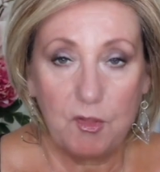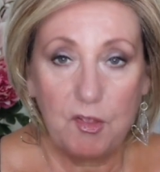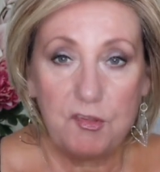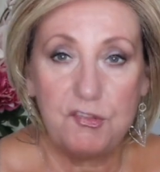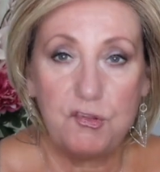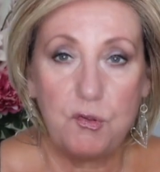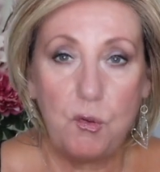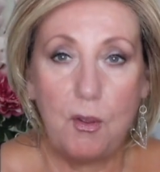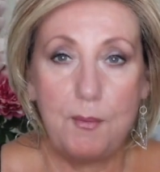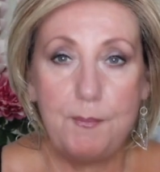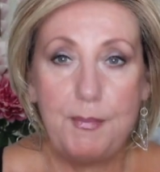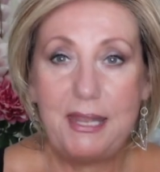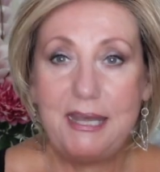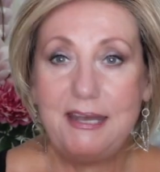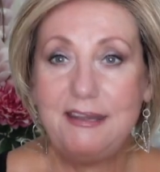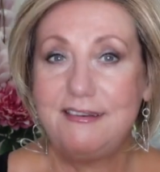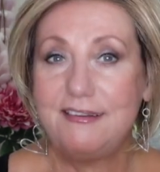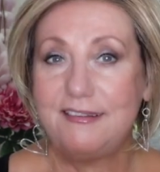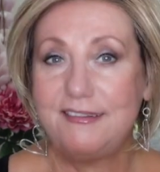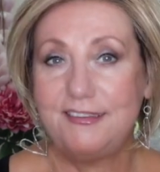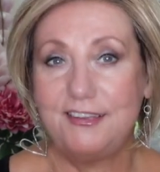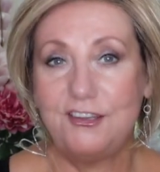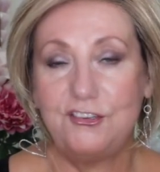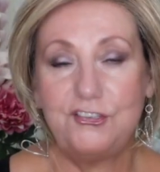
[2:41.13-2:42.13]
So I made a
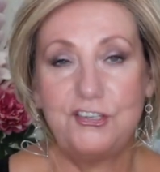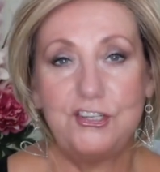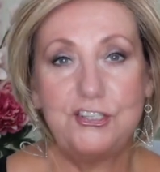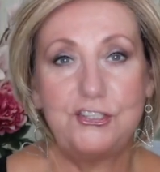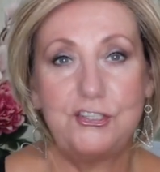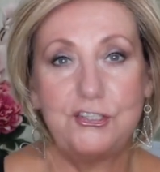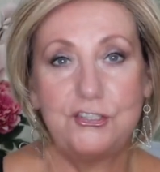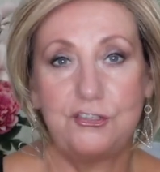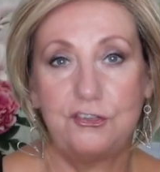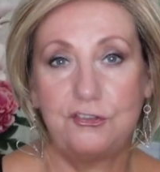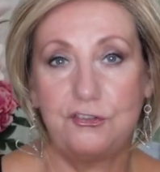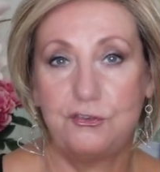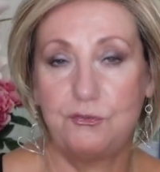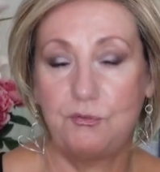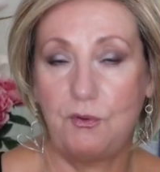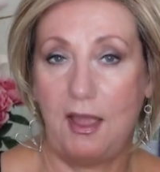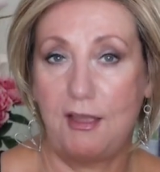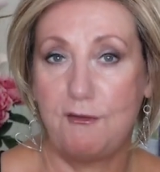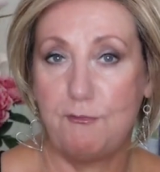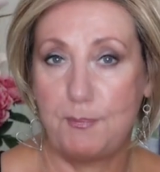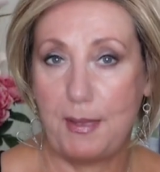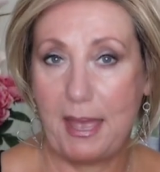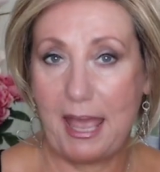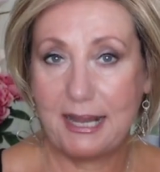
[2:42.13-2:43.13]
decision to just
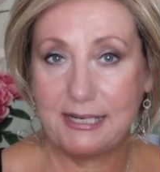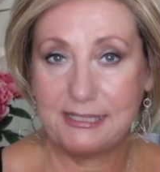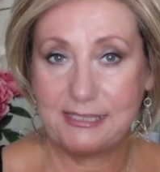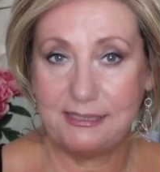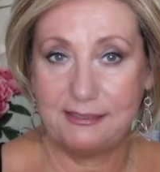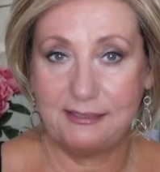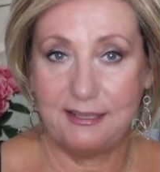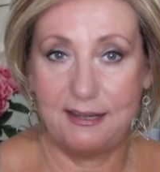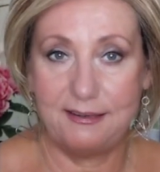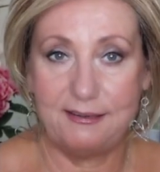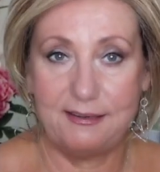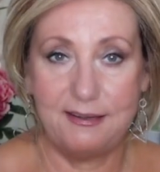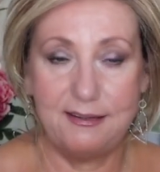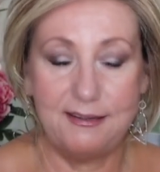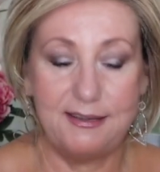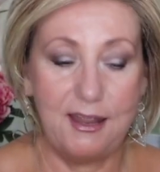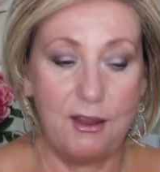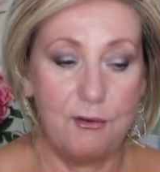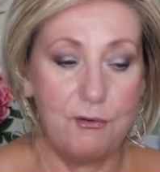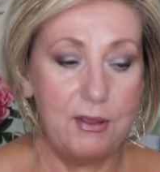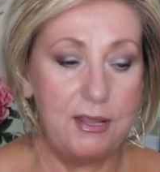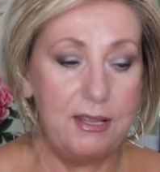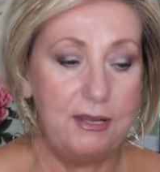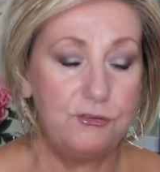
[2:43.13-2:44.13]
drive back to
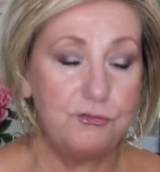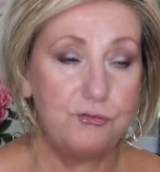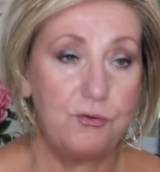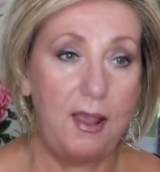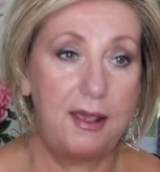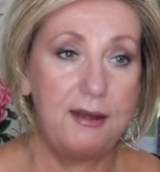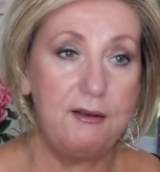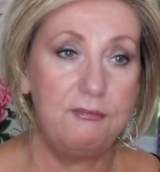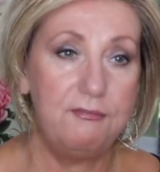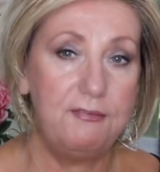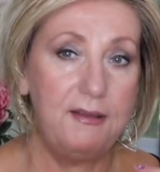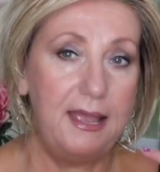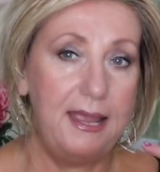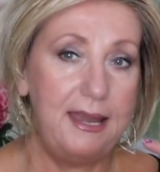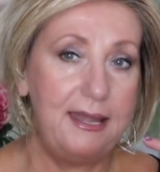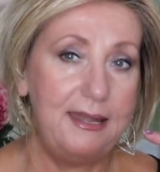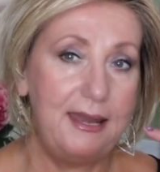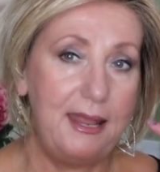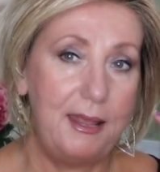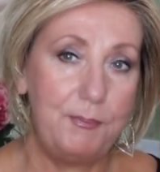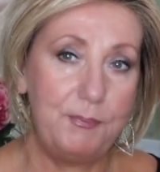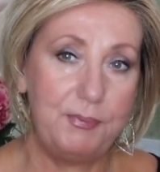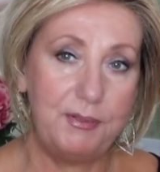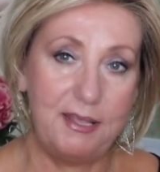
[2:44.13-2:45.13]
Londonderry, try to
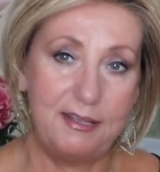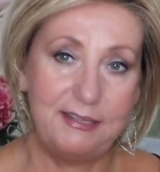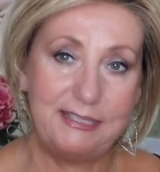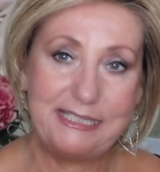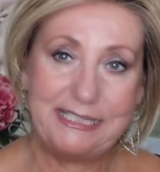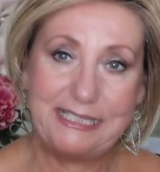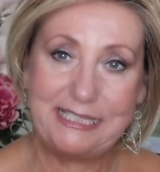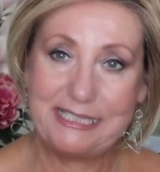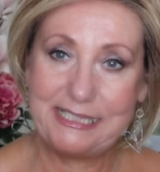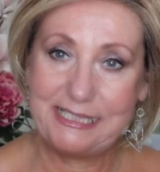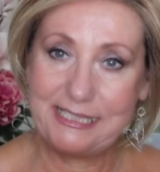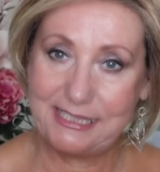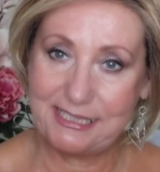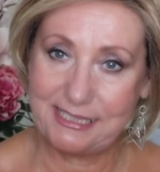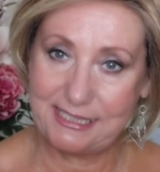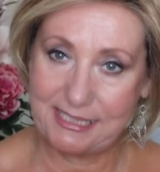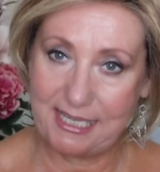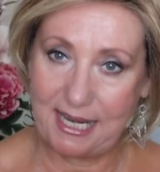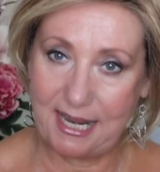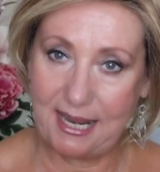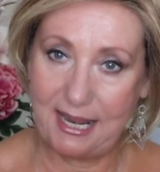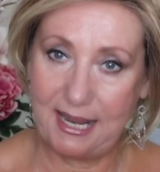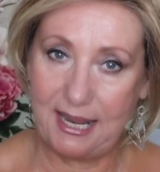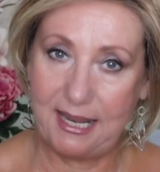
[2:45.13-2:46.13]
find a place to
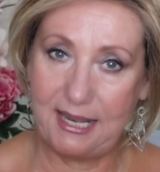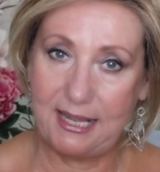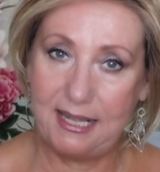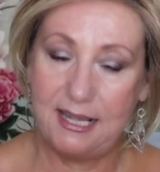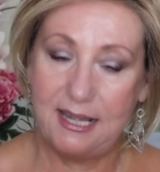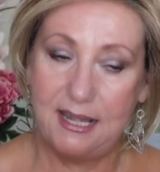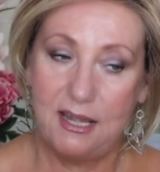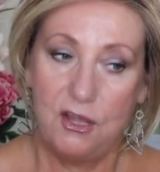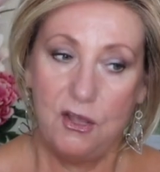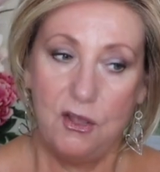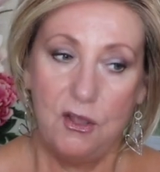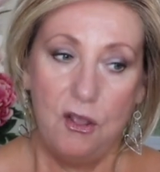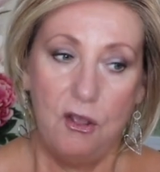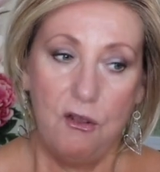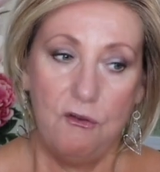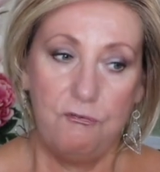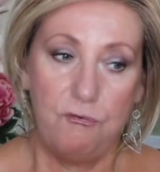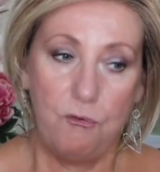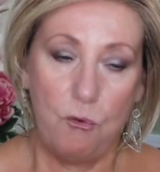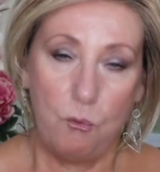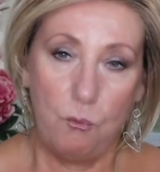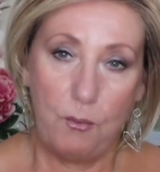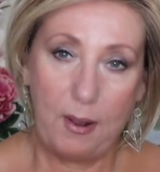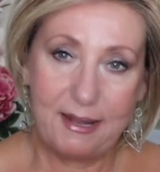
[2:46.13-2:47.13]
stay
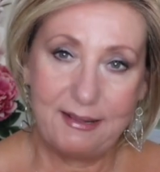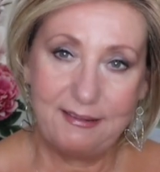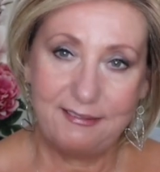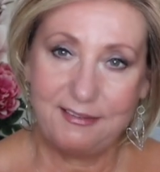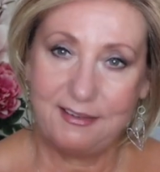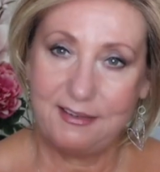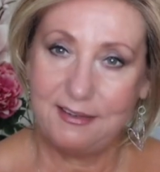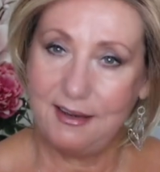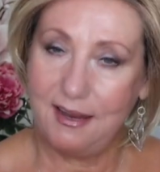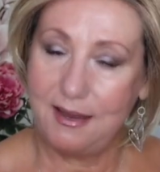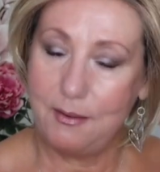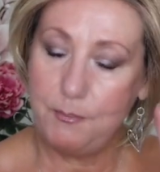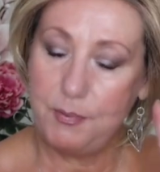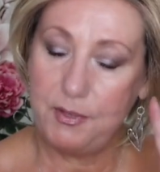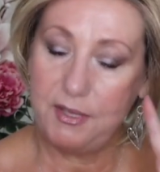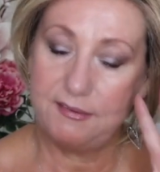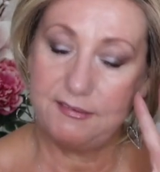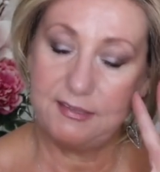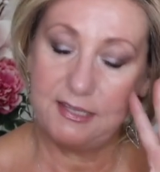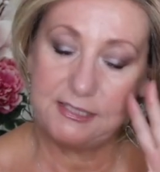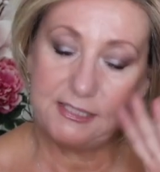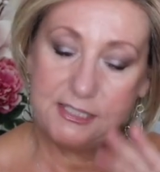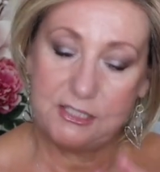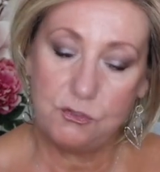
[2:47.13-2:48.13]
for Wednesday night
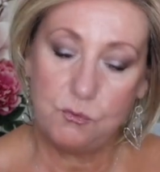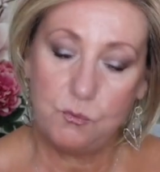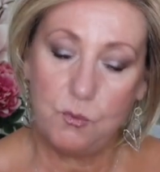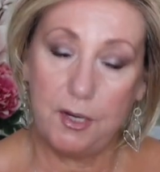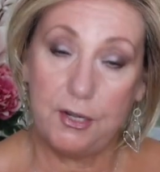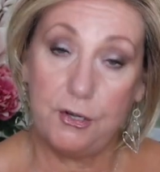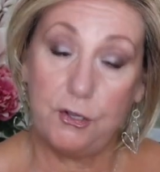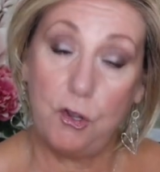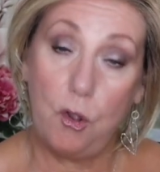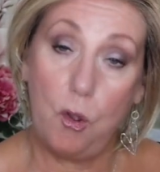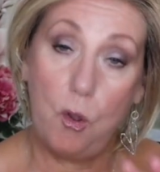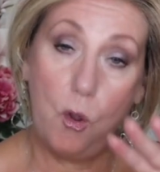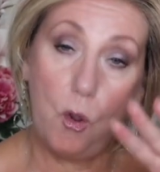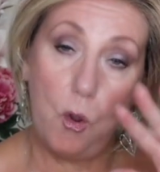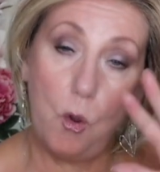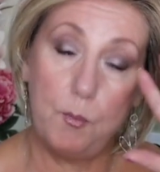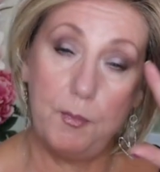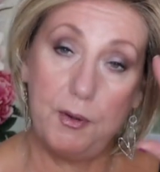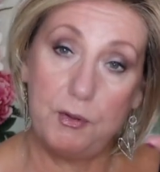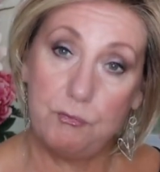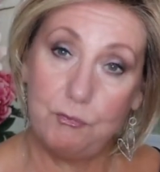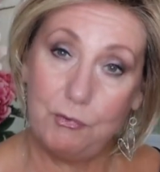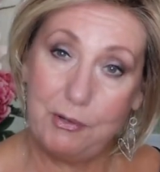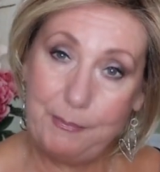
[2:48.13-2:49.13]
because I didn't want to go
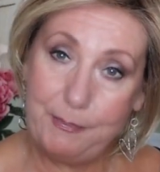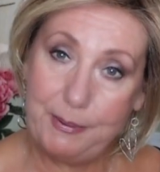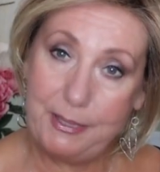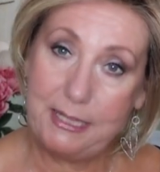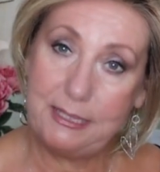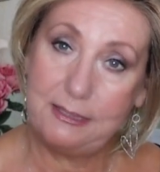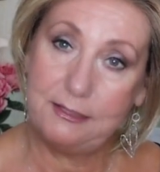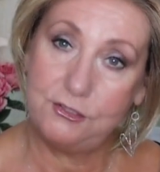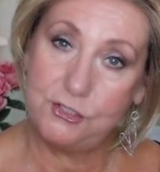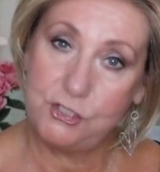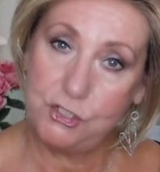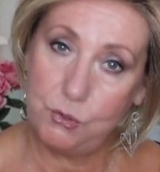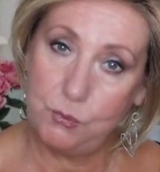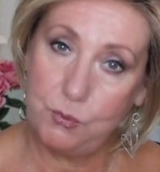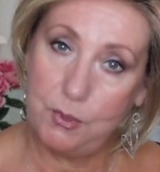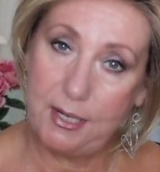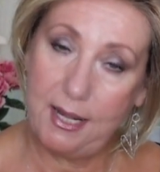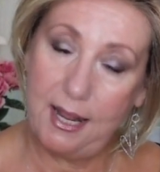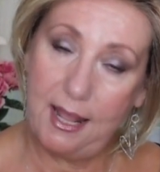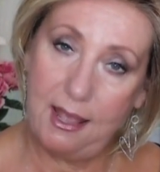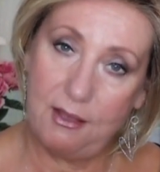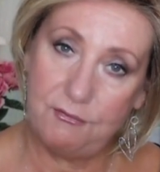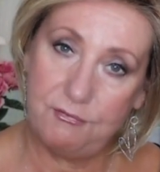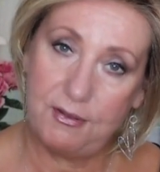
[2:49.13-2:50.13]
home and repeat the two
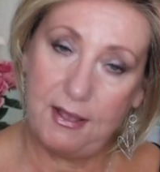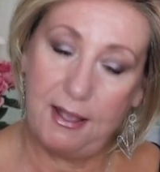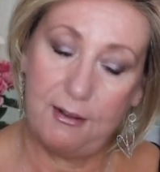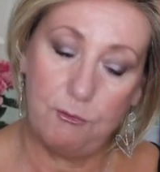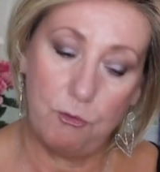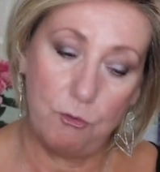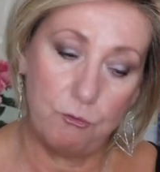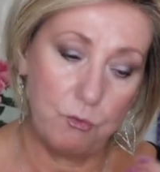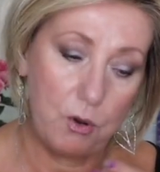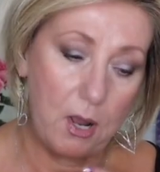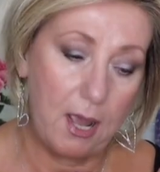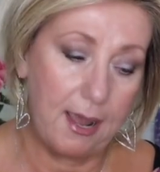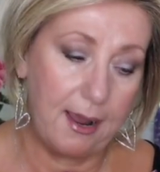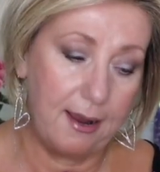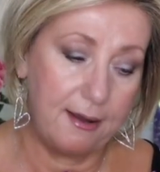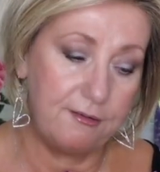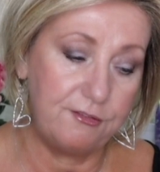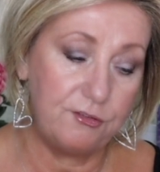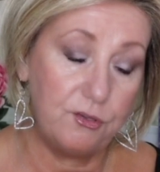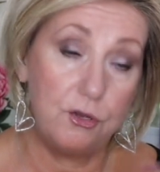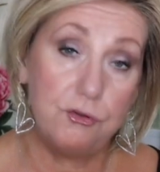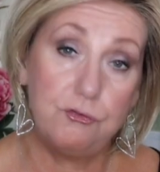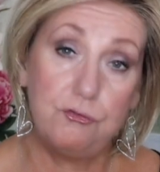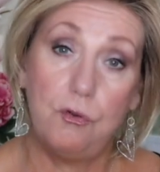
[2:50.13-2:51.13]
and a half hour
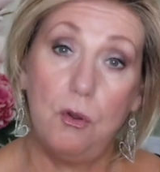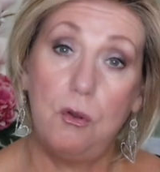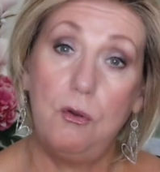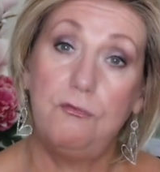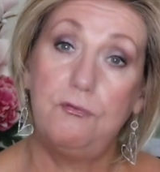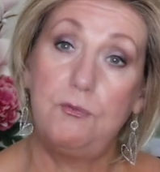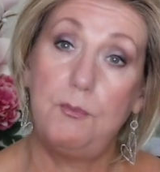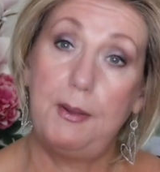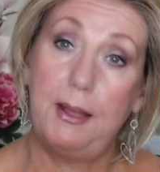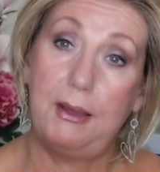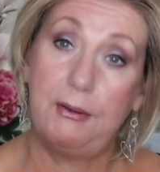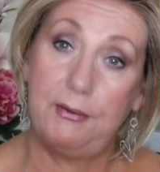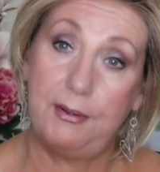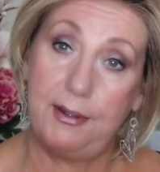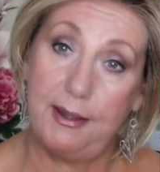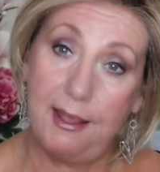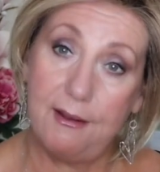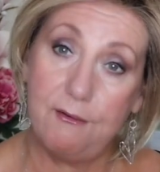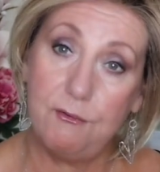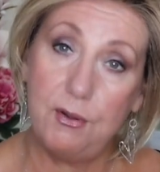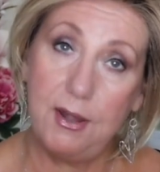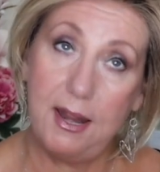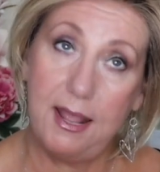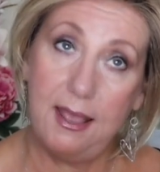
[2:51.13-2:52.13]
ride. So I drove about an
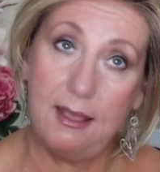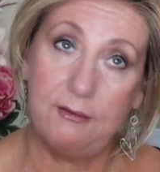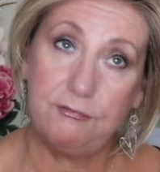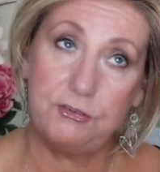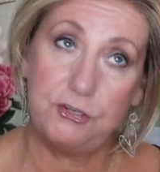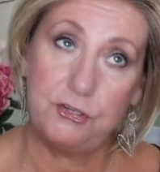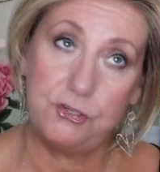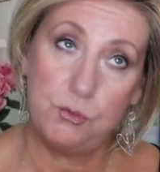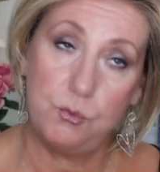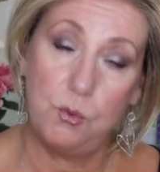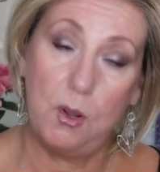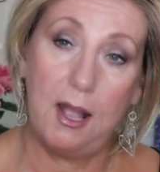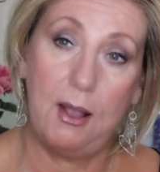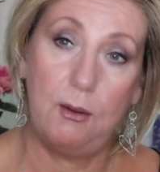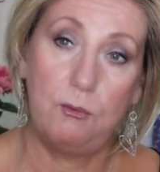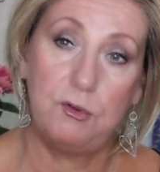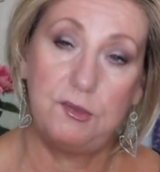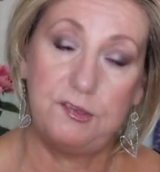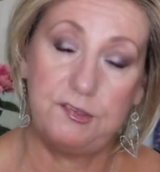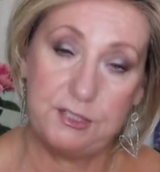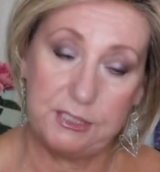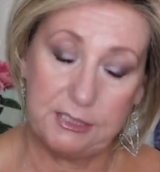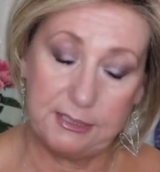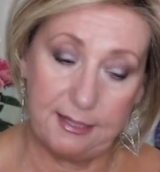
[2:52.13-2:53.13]
hour and a half to two
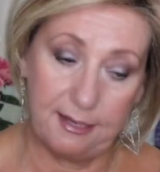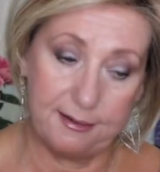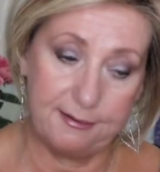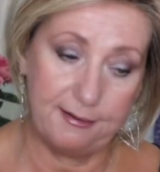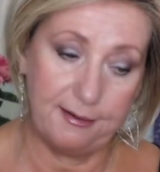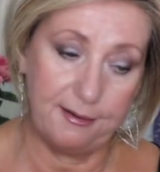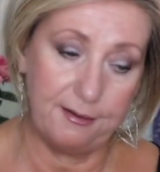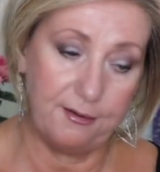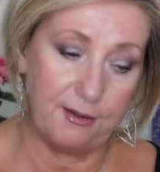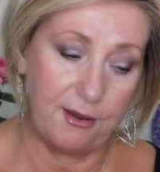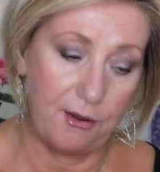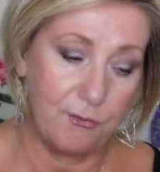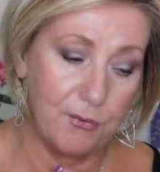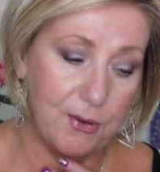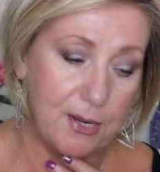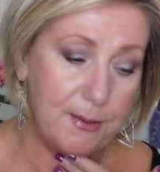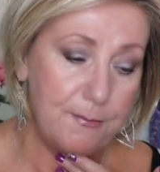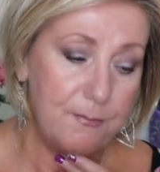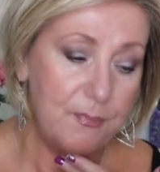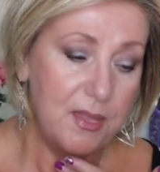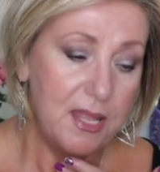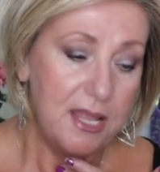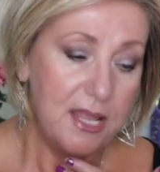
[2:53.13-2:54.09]
hours to Londonderry,